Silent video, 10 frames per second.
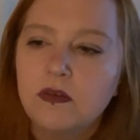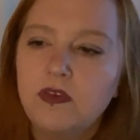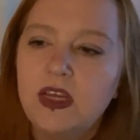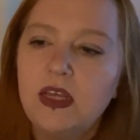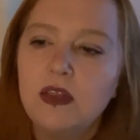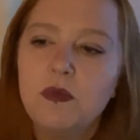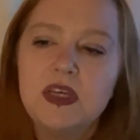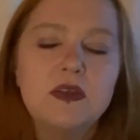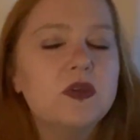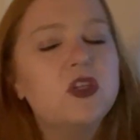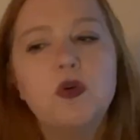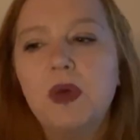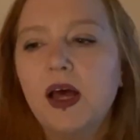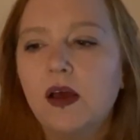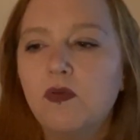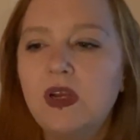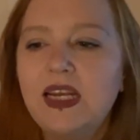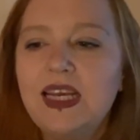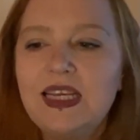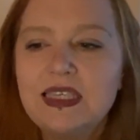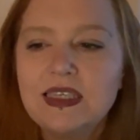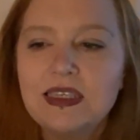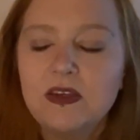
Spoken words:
Feeling the muscles in your back release